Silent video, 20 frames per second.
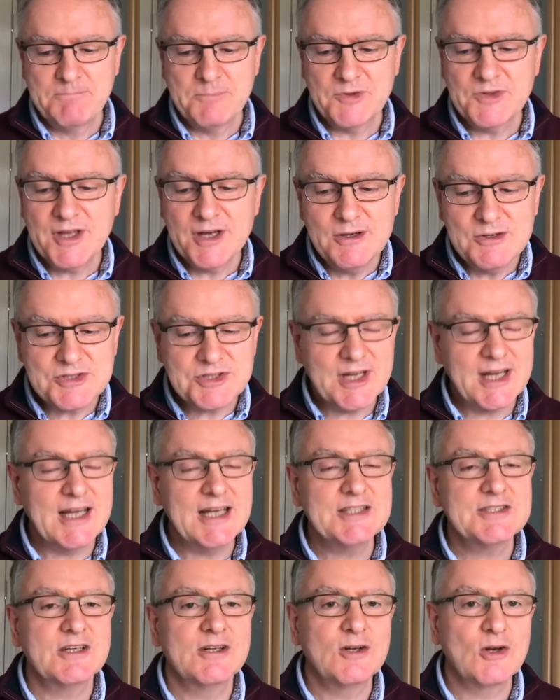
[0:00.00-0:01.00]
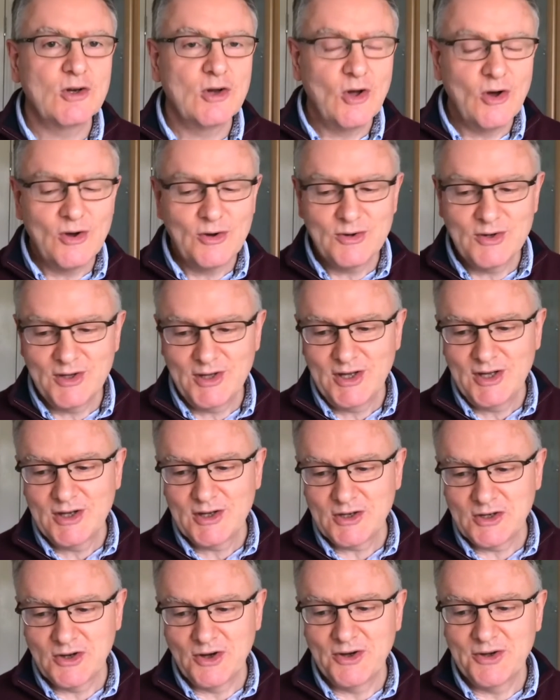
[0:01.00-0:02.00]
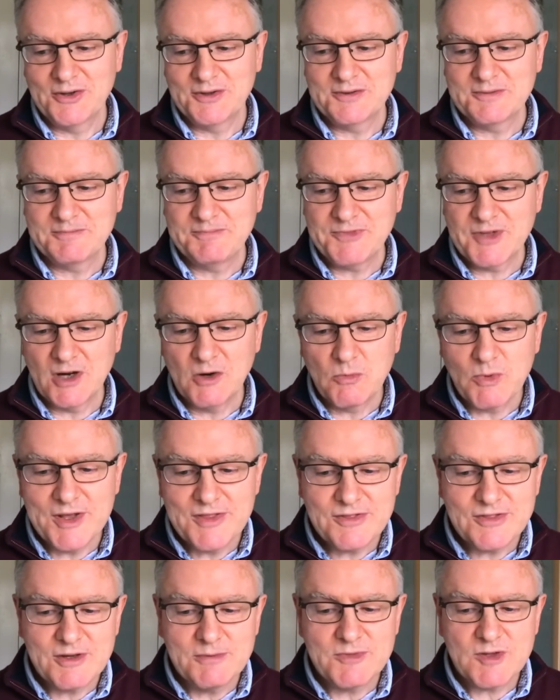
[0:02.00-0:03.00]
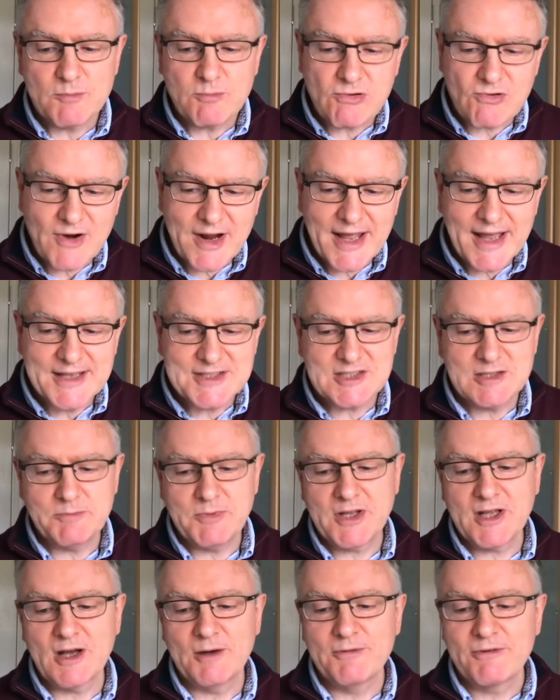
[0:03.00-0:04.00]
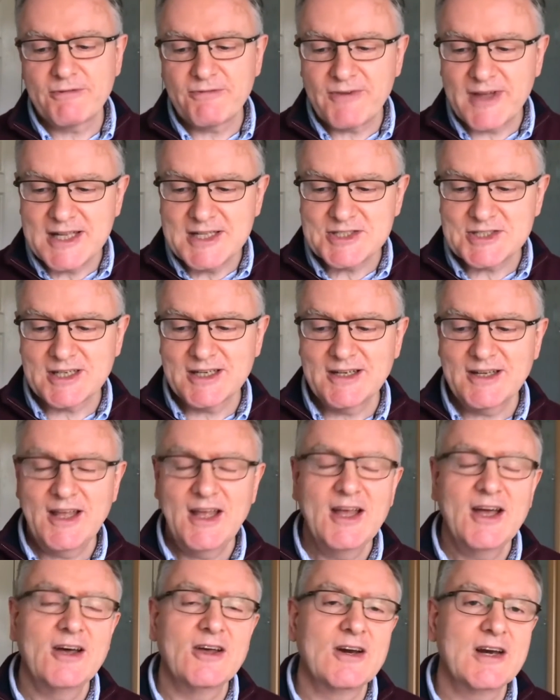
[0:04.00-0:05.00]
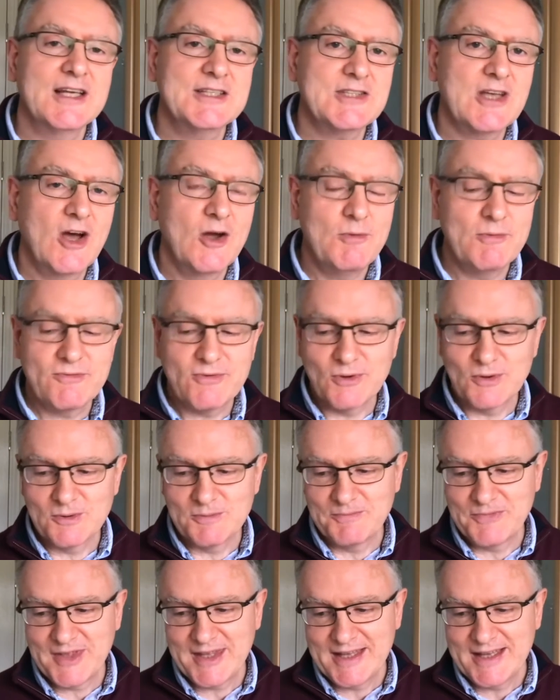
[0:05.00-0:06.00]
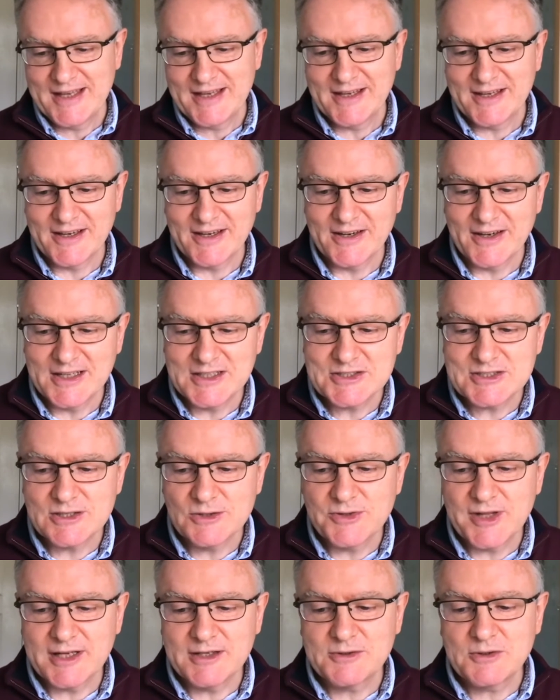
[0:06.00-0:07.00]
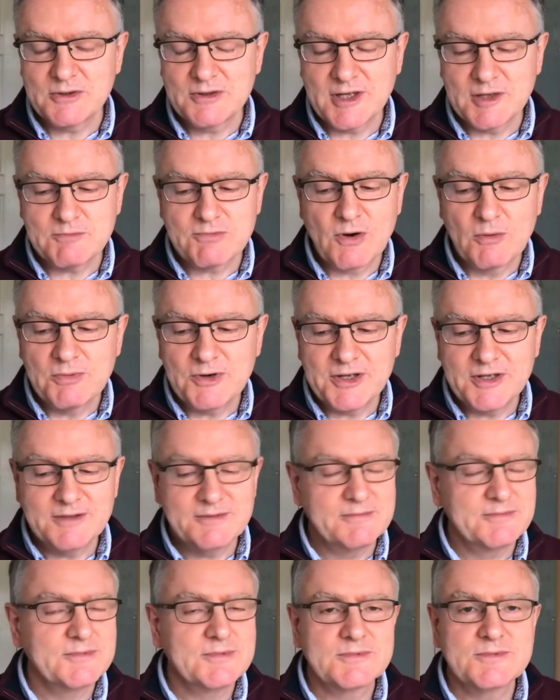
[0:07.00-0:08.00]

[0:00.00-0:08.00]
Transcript: But those days had long gone, and with them the prayers had become fainter and less hopeful, until they'd probably